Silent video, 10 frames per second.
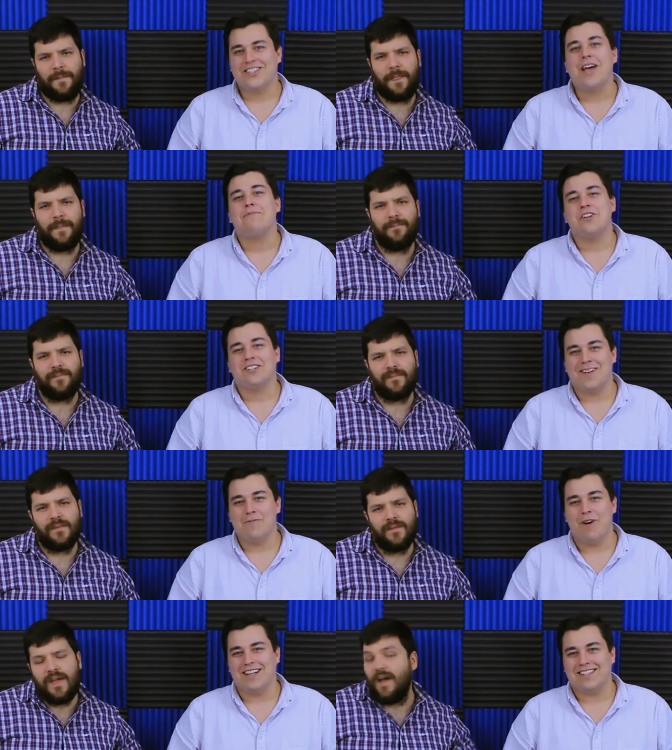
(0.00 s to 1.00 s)
Speaker 1: What's up, nerds?
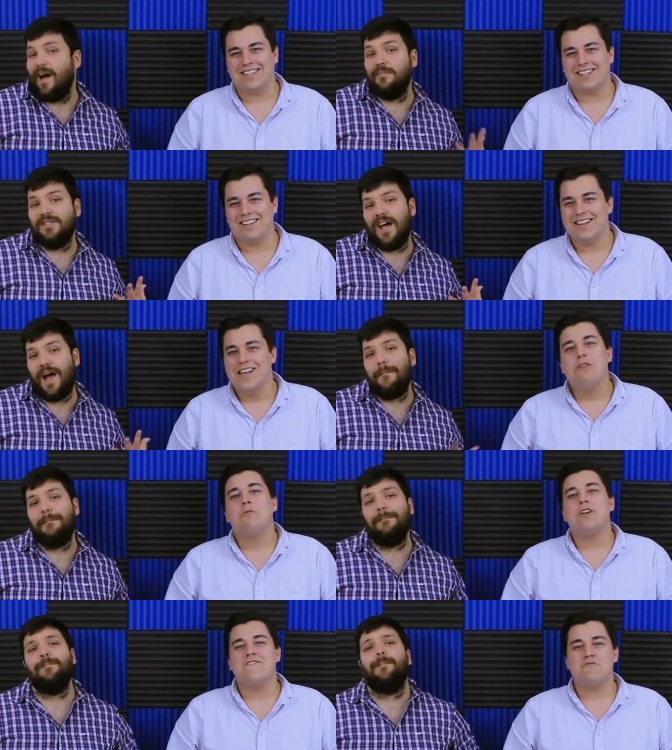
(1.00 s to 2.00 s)
I'm Wes. I'm
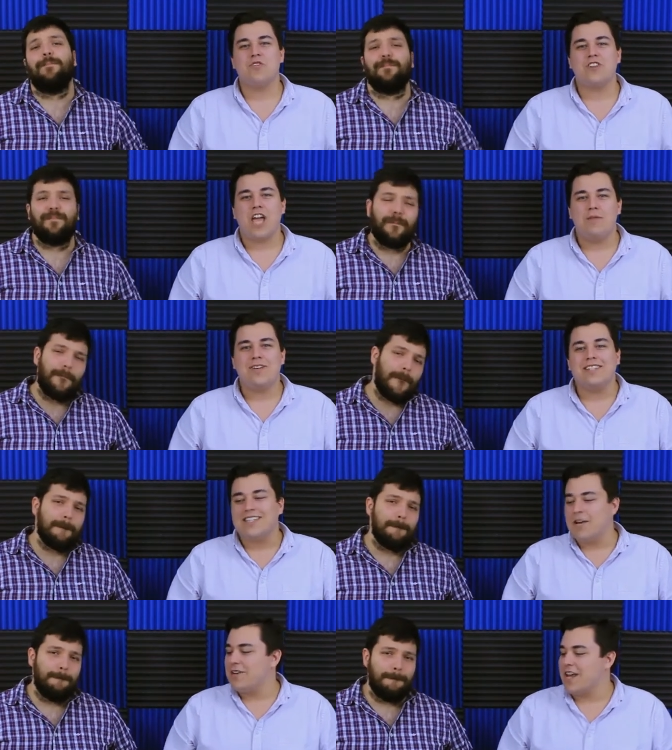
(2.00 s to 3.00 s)
Tom. We're Never Bored Gaming,
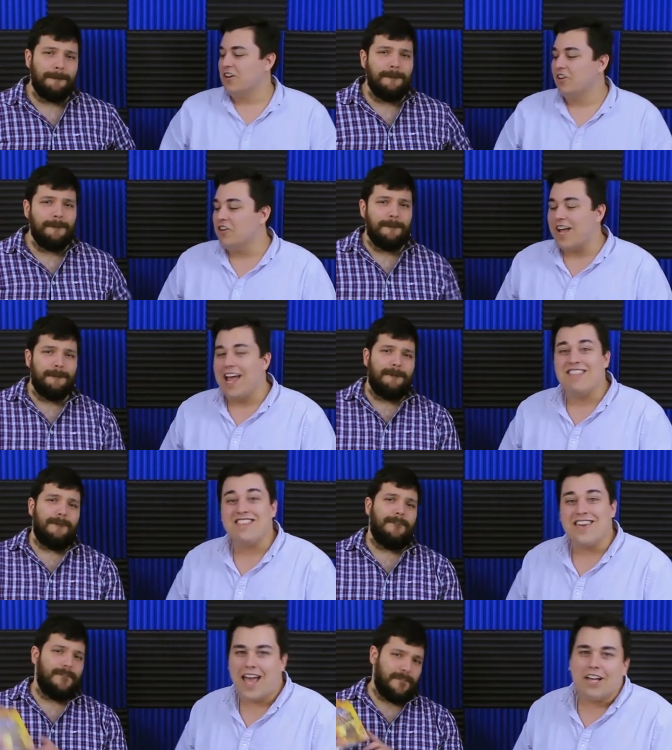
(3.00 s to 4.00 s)
and today we're taking a look
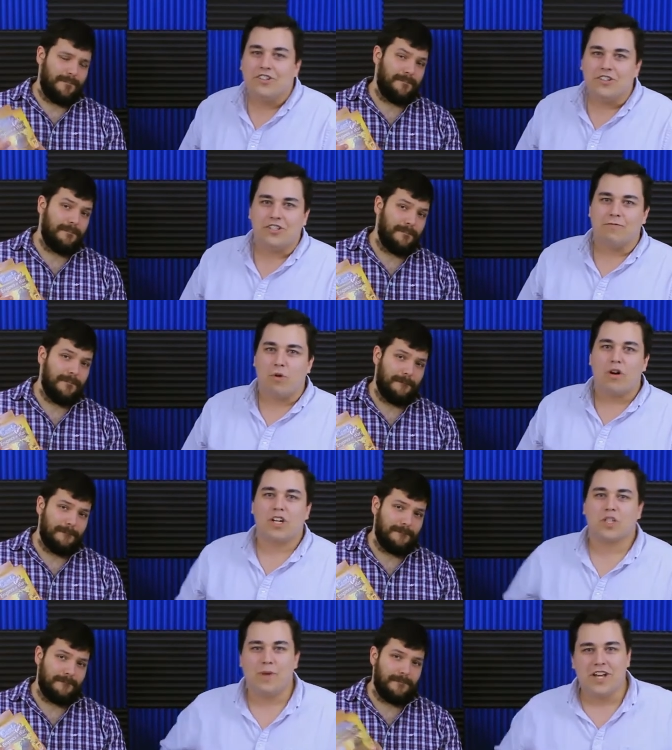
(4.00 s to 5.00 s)
at the Engines of
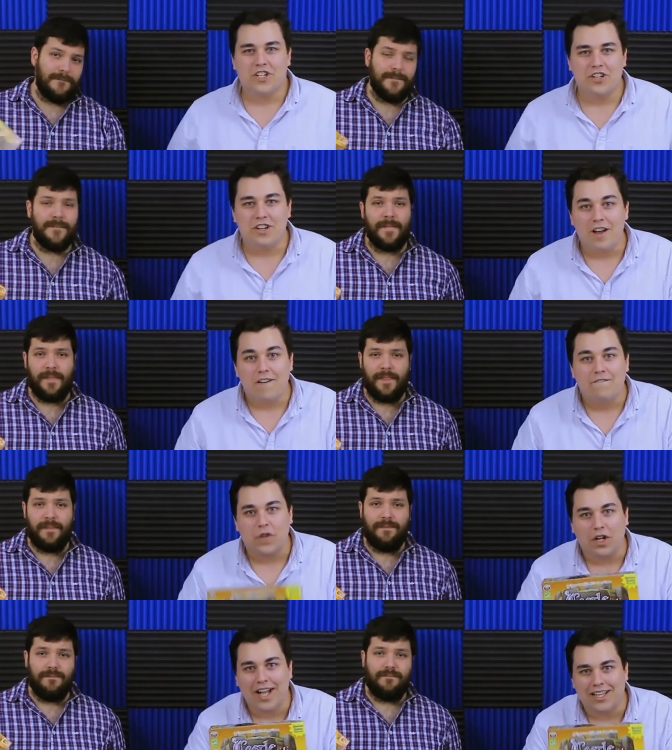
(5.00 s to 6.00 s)
War expansion
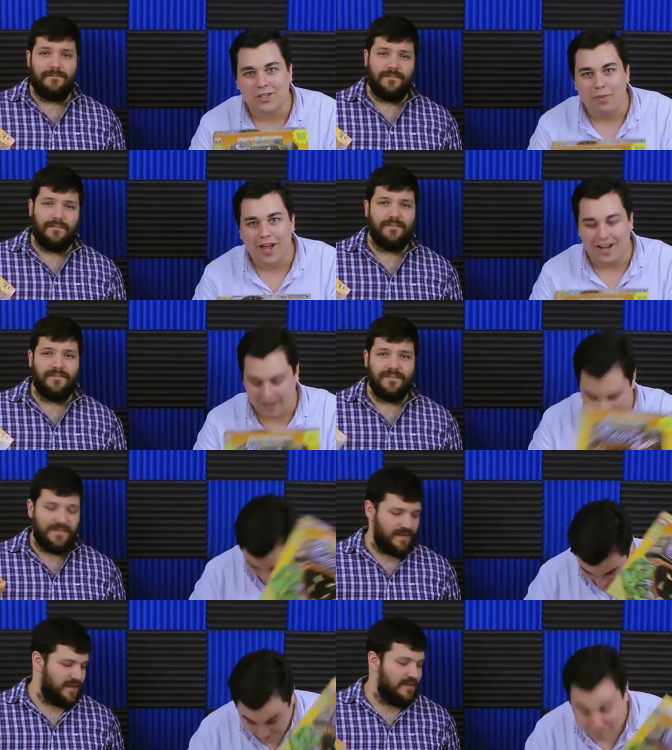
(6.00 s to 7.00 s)
for Castle Panic.
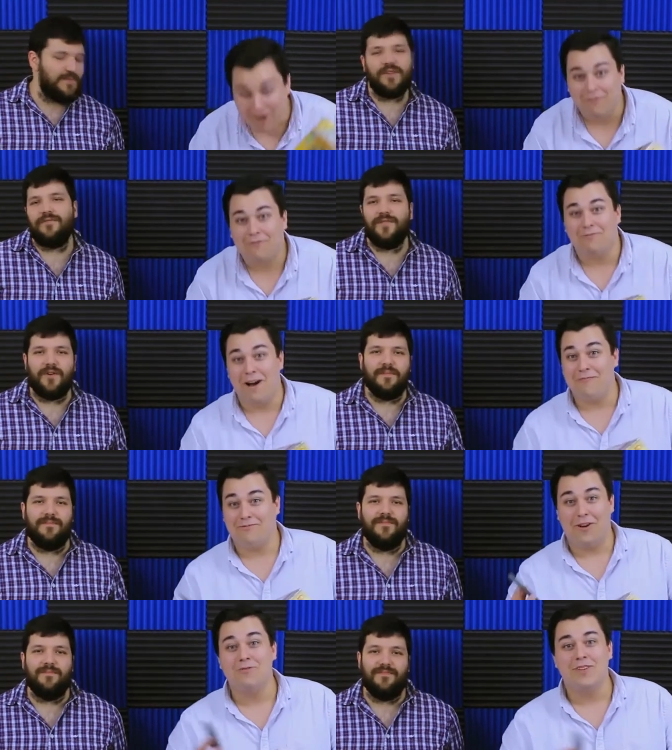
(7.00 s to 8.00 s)
You my, put your
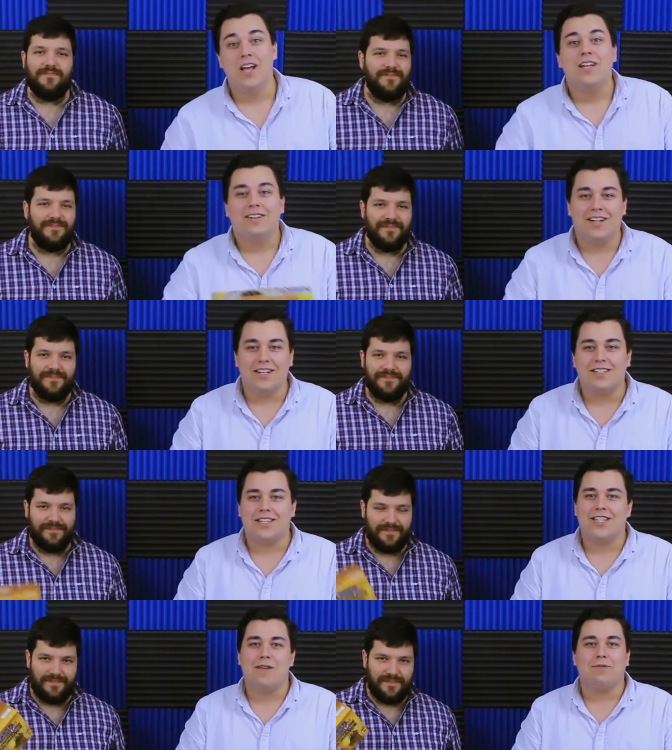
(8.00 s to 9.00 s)
phone. My phone.
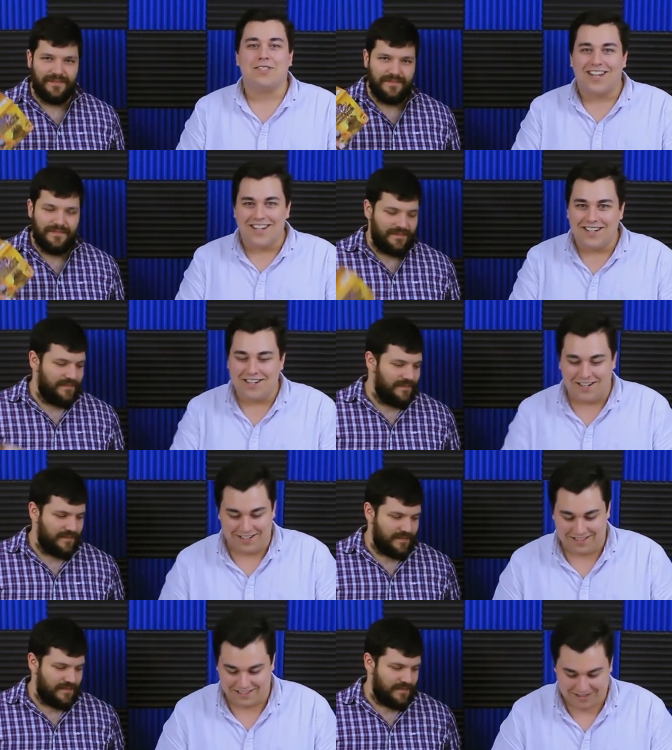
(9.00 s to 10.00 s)
It's the table slanted,
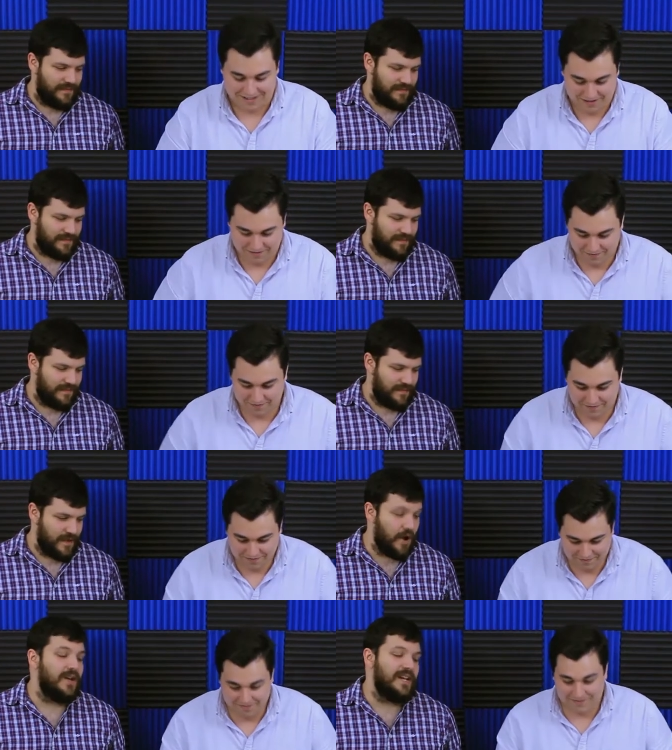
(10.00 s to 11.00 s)
and it's.
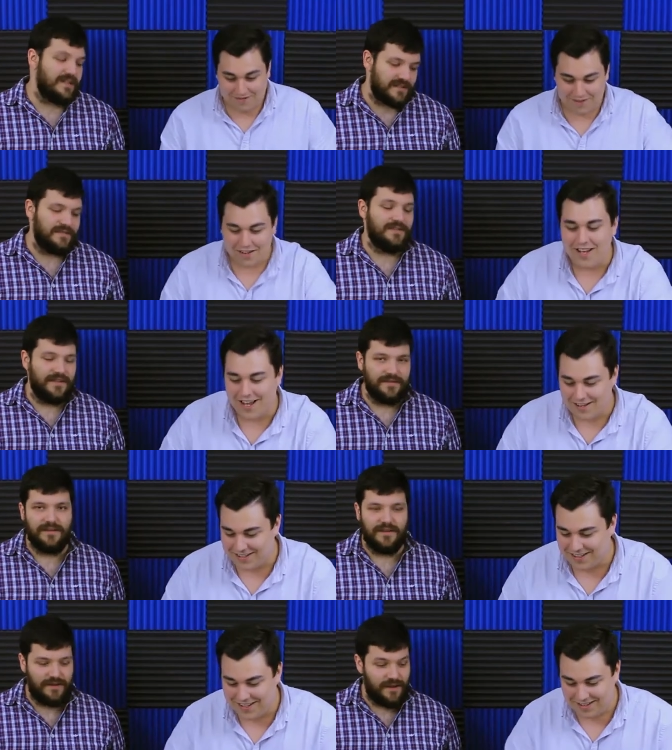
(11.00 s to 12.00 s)
Oh, it needs. Yeah.
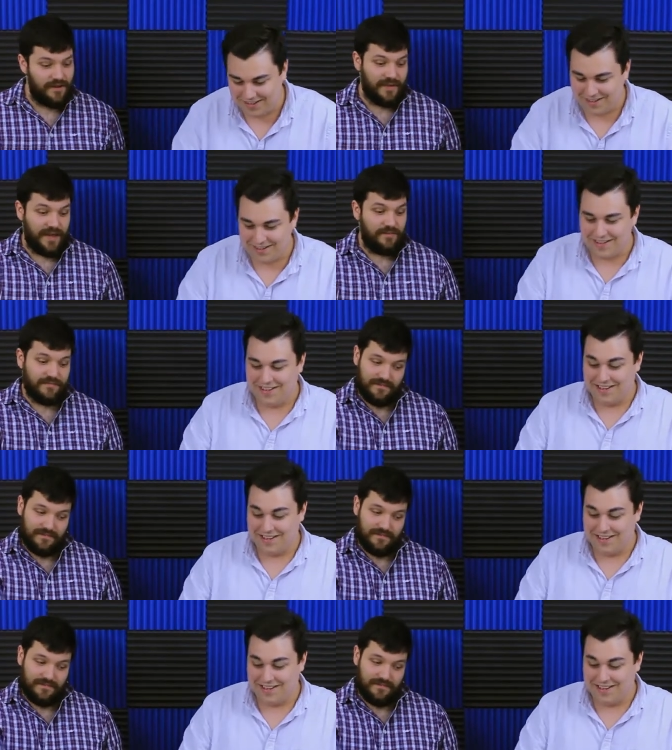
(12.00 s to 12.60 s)
see. Oh, that.